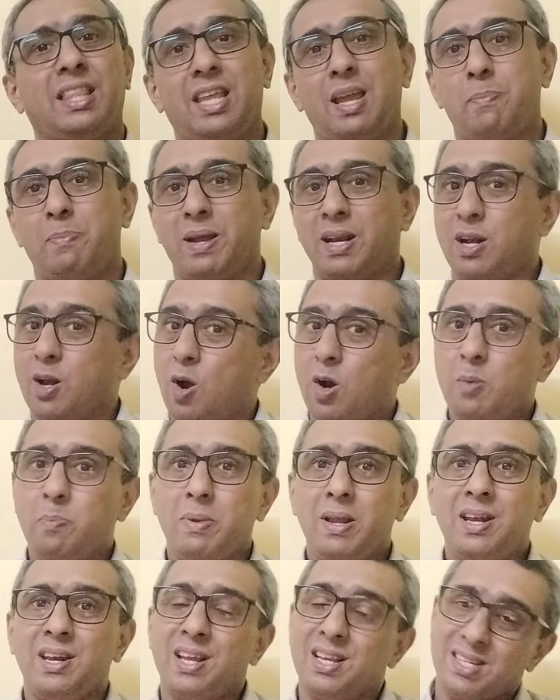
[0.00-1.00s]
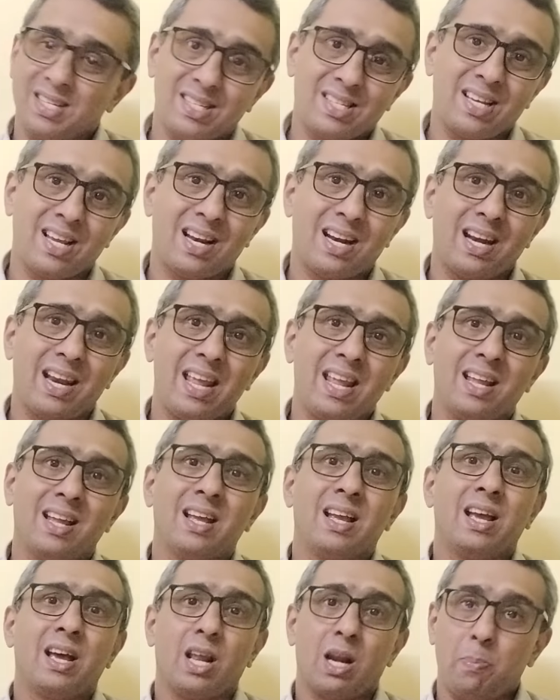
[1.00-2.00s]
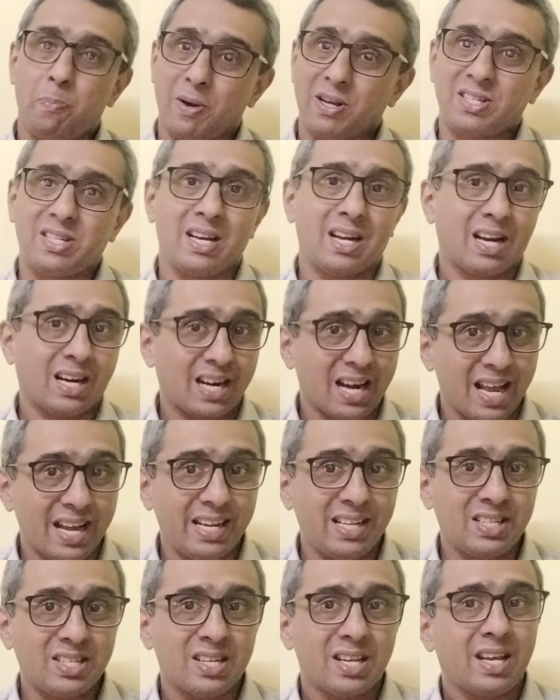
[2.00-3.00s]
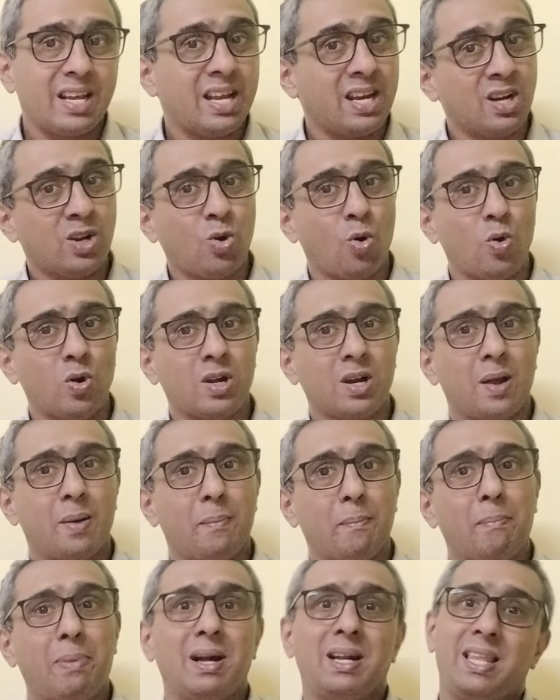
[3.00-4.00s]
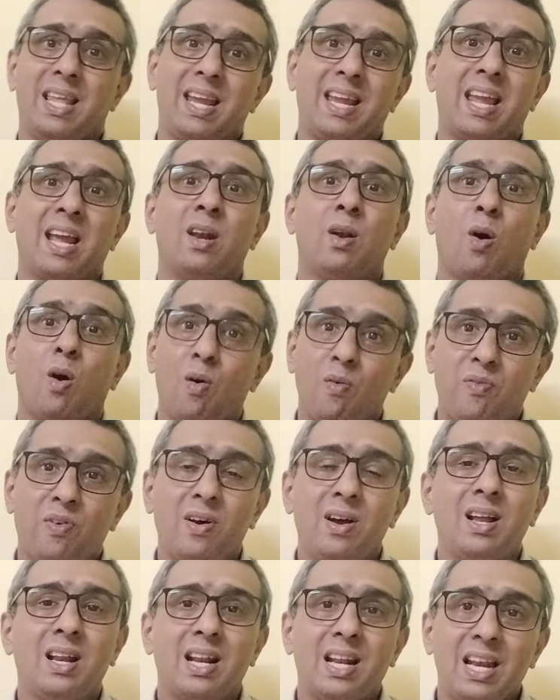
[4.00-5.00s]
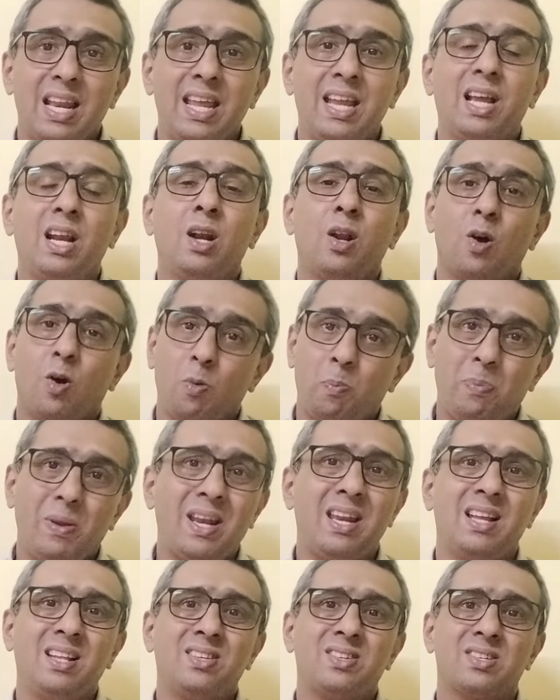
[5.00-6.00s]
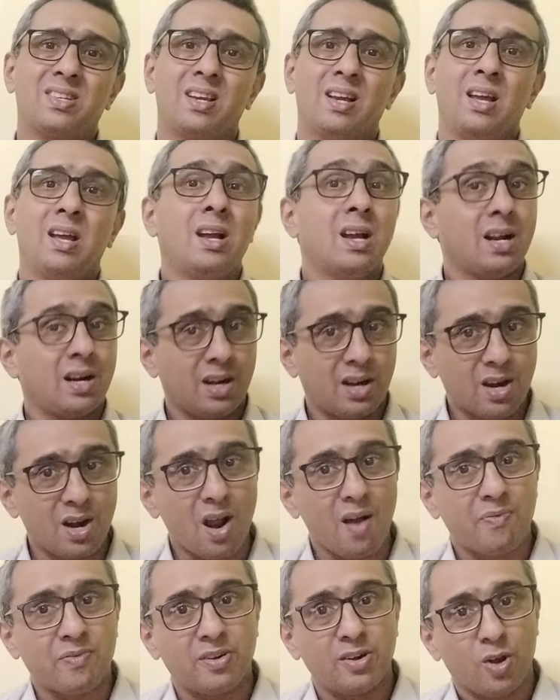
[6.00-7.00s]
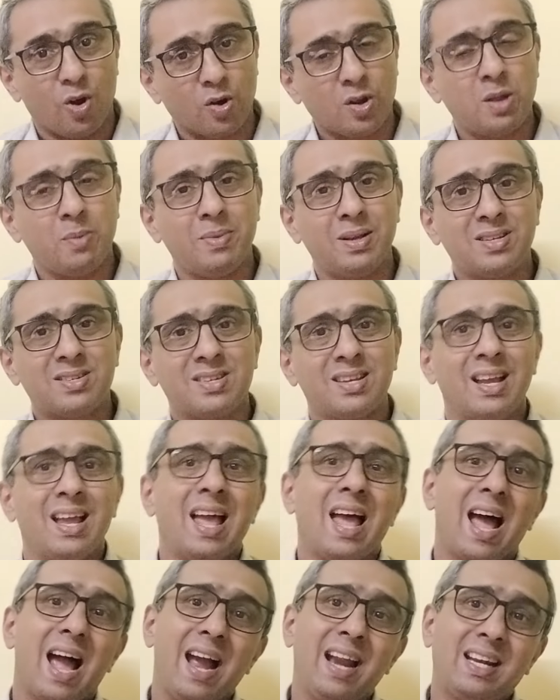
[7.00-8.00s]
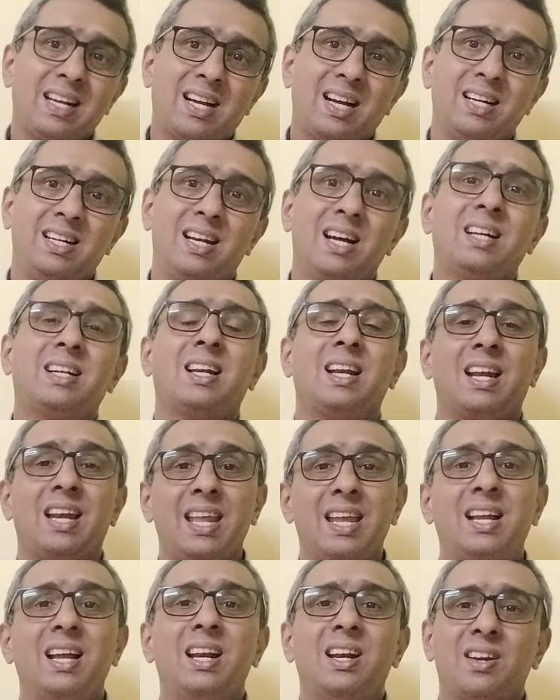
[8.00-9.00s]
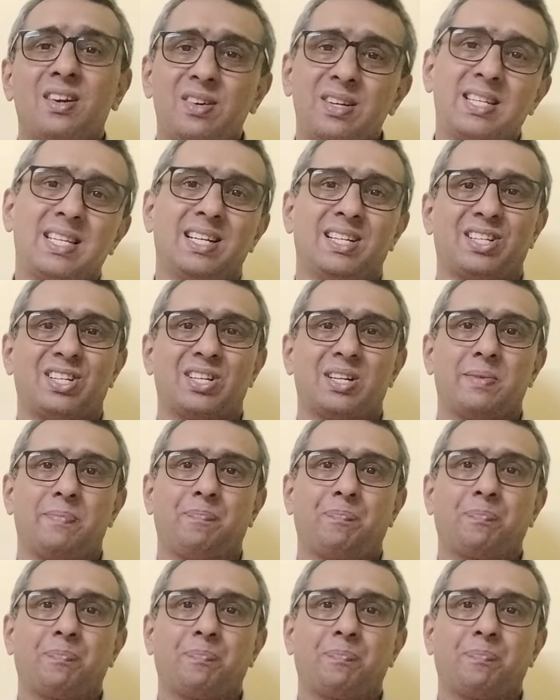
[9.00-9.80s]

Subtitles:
They may not be necessarily represent clients in court, but they can offer legal opinions, draft documents, and conduct legal research.